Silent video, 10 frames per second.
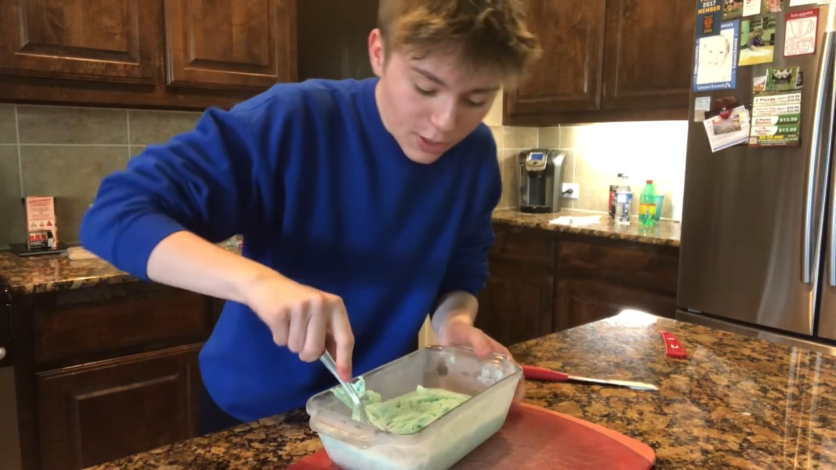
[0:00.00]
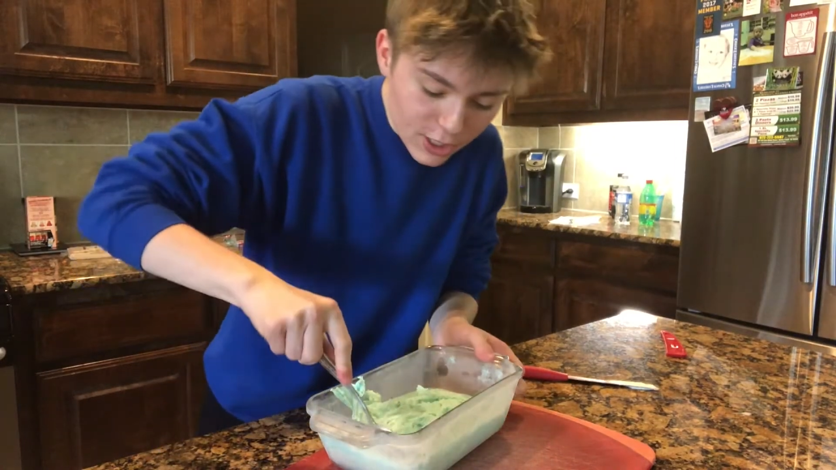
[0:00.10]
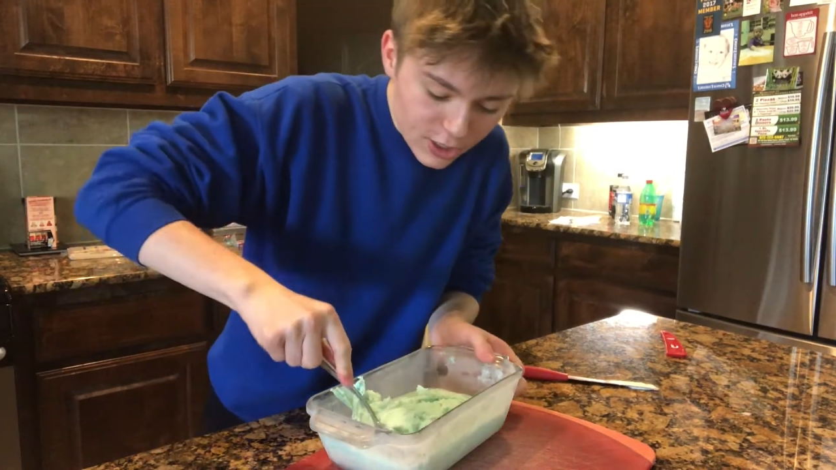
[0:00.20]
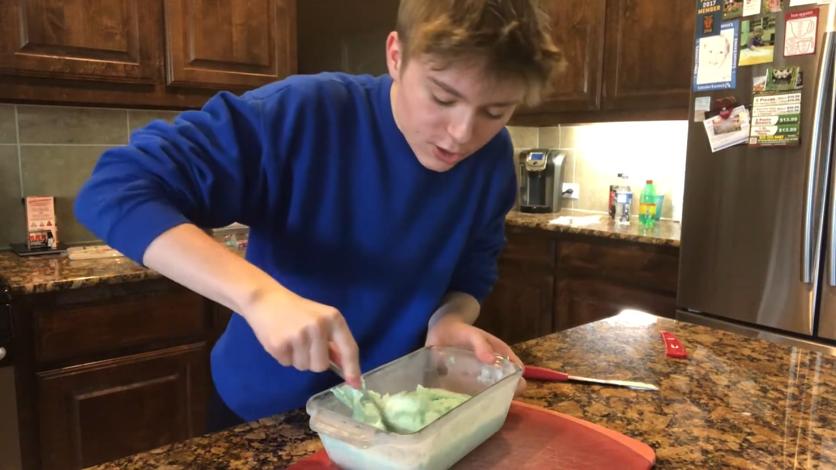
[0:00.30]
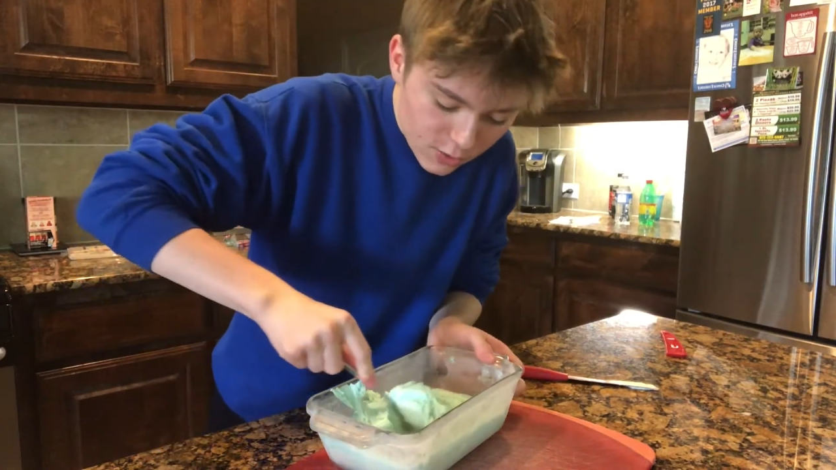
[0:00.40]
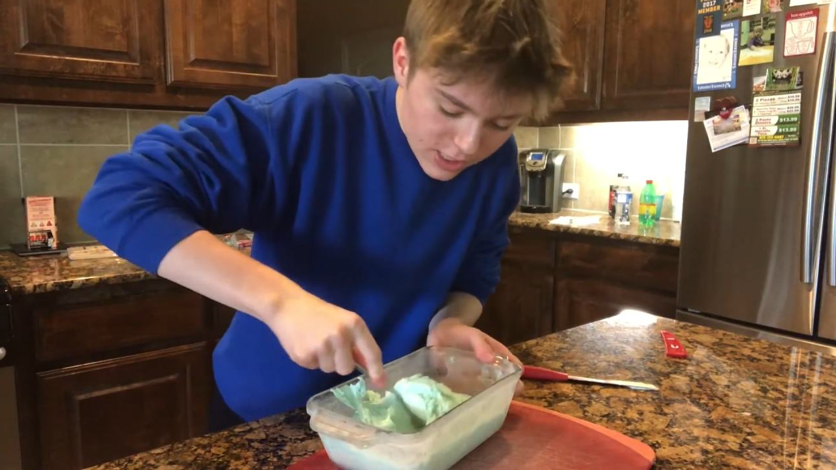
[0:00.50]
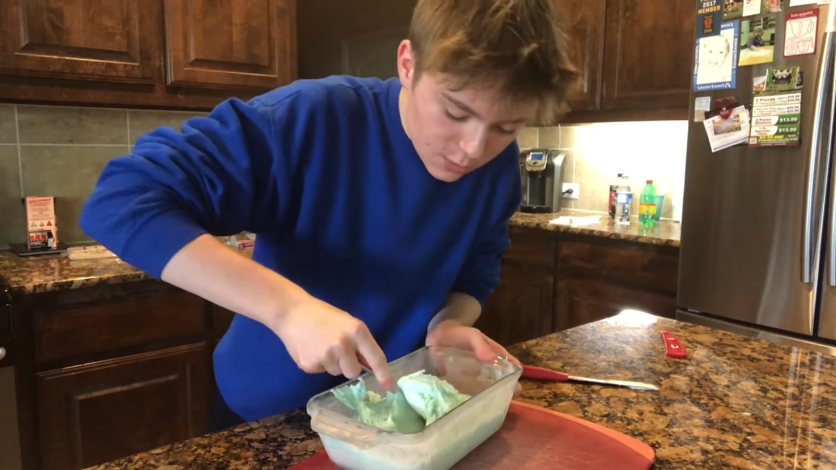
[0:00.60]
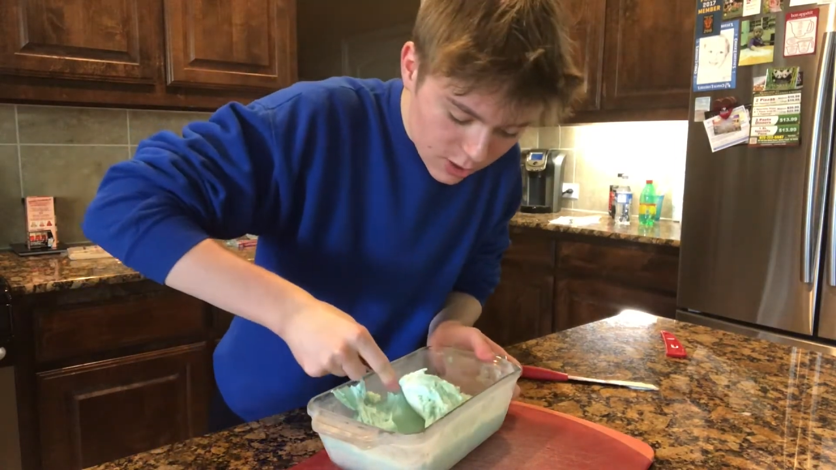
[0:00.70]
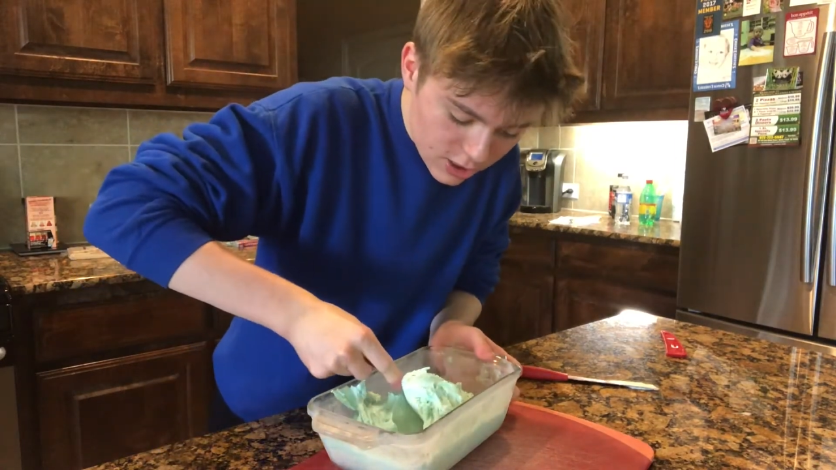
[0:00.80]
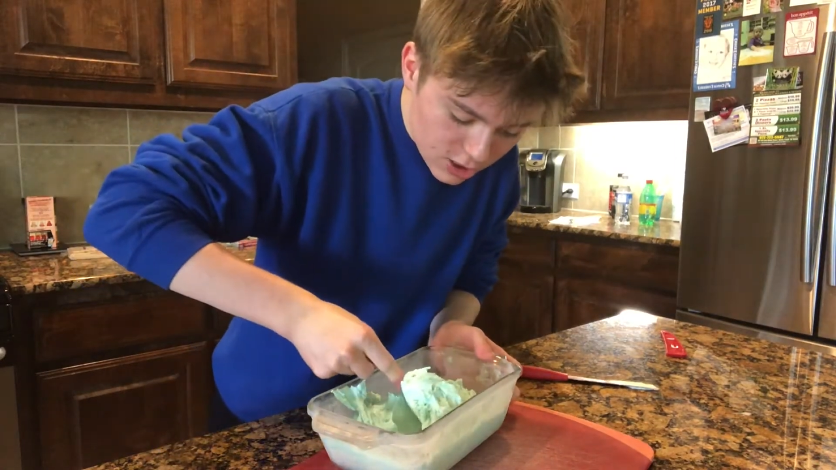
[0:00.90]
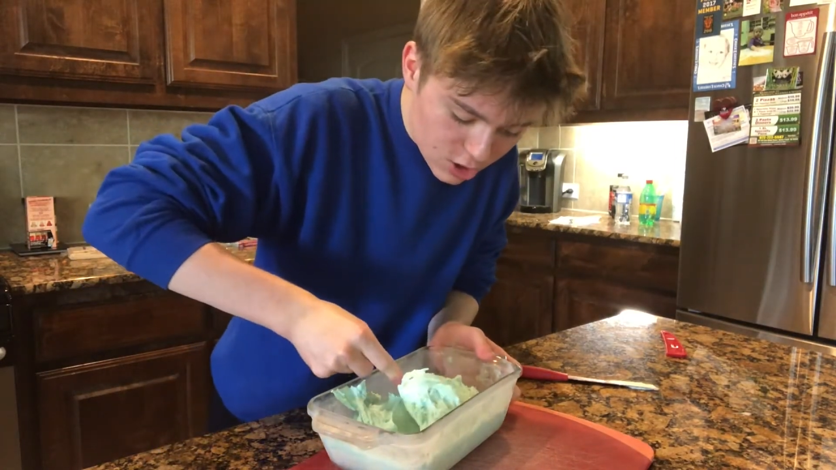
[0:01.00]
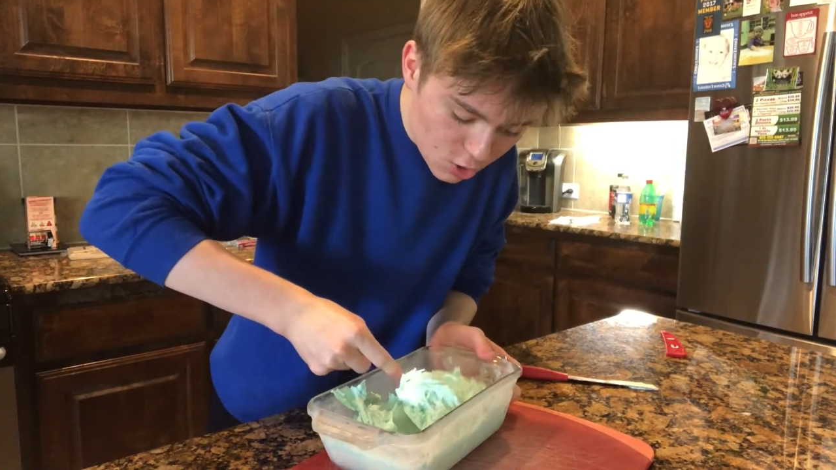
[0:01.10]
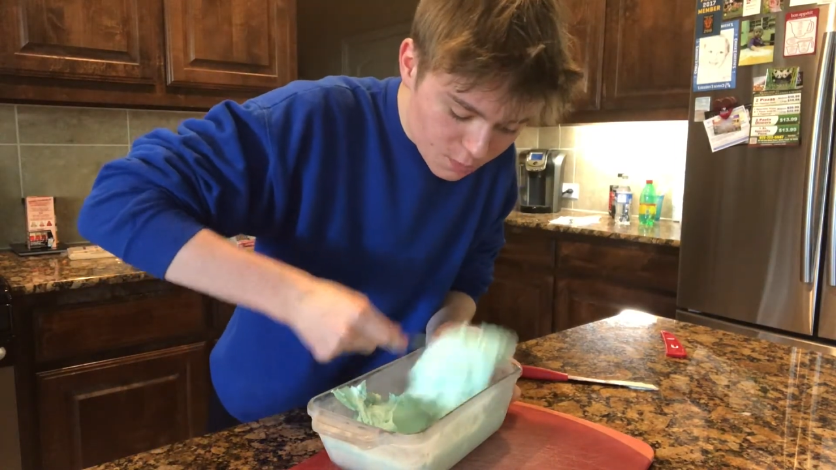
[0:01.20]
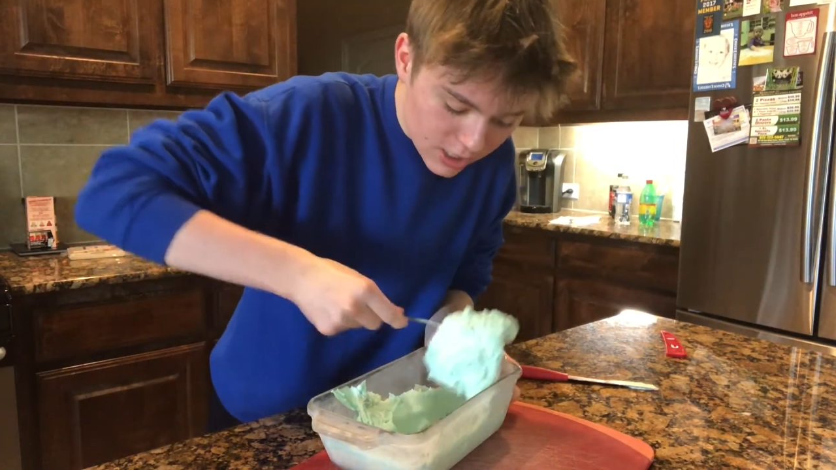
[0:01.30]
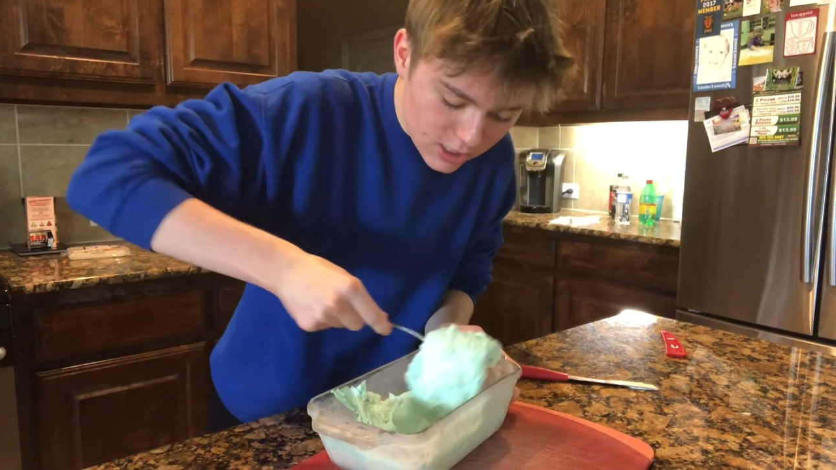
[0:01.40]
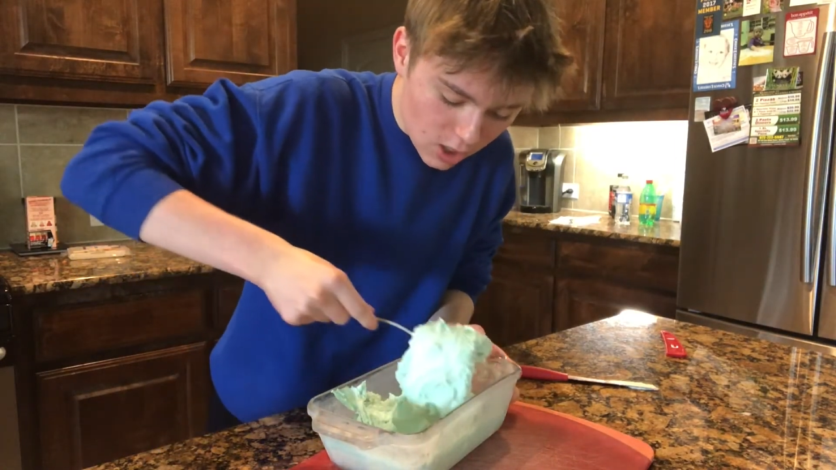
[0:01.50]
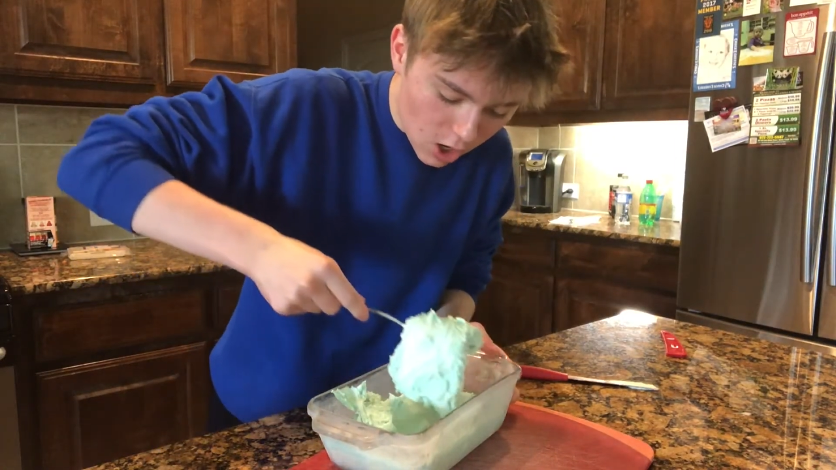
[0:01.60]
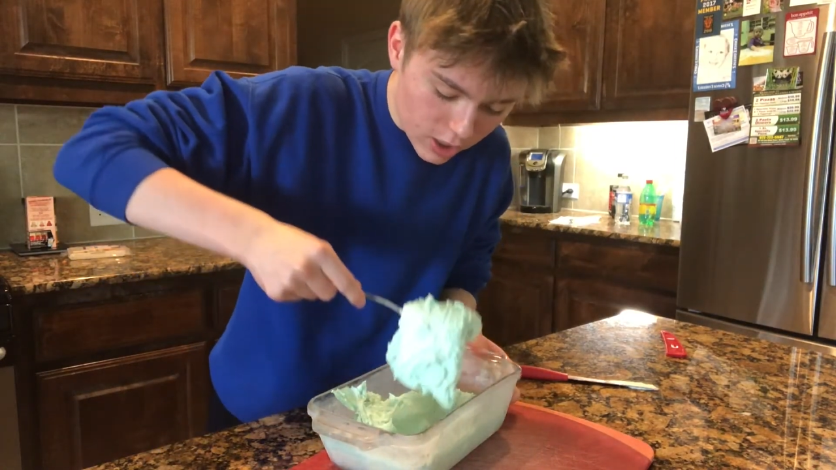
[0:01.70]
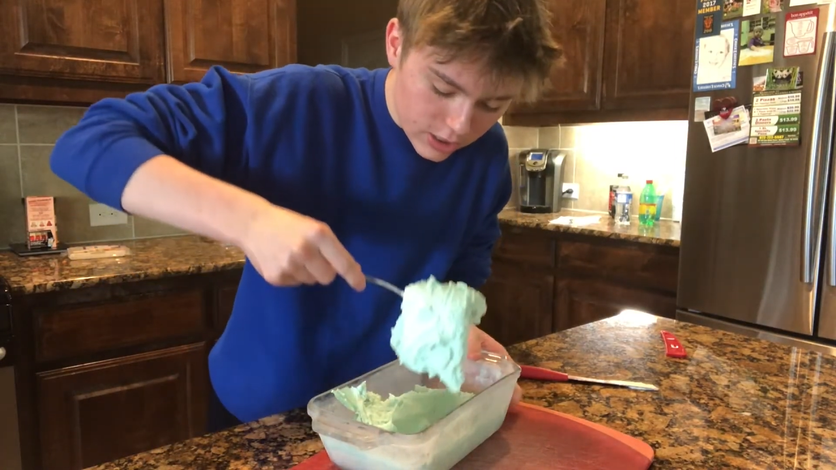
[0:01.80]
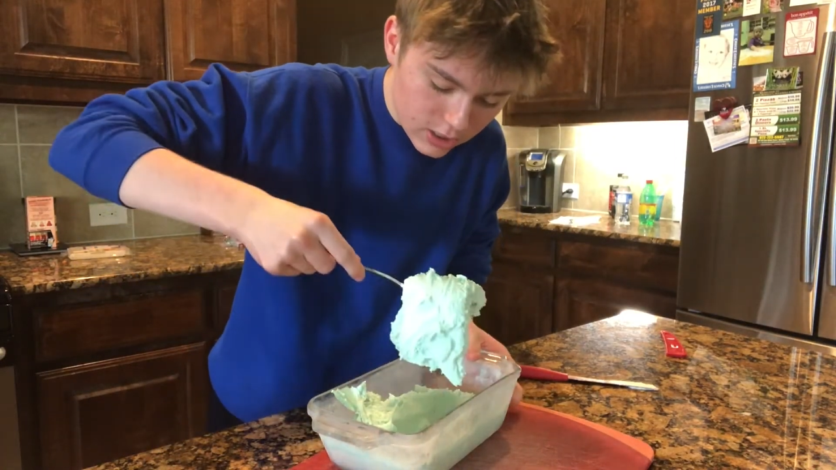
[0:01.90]
gonna do is we're gonna scoop this
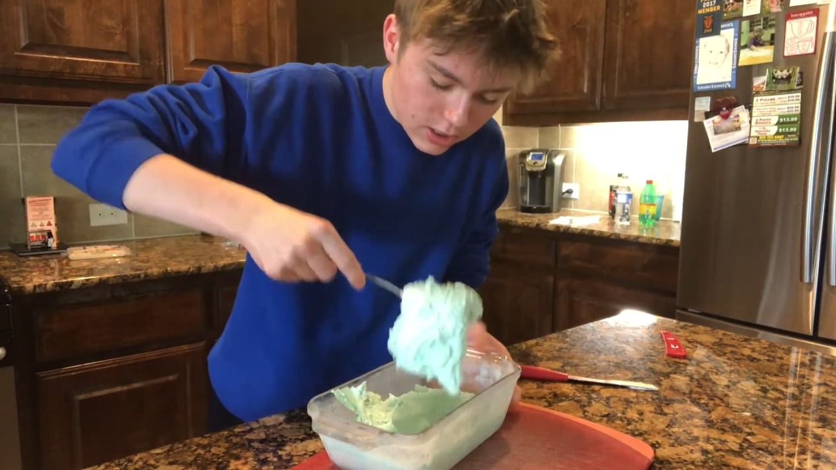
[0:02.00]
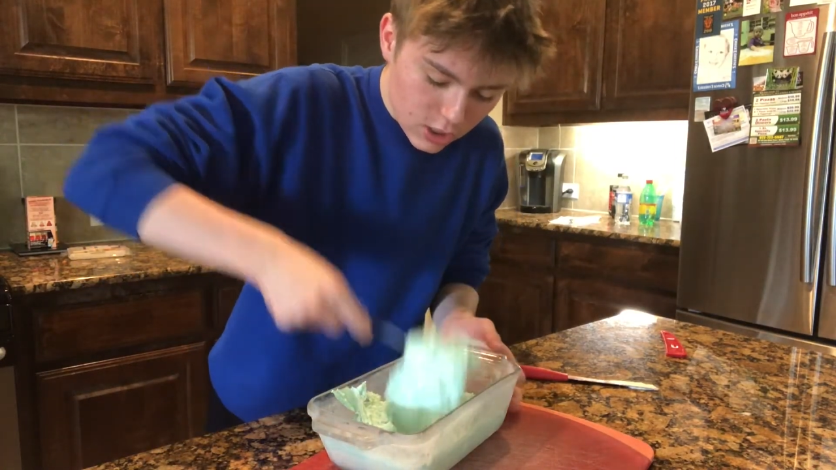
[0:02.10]
on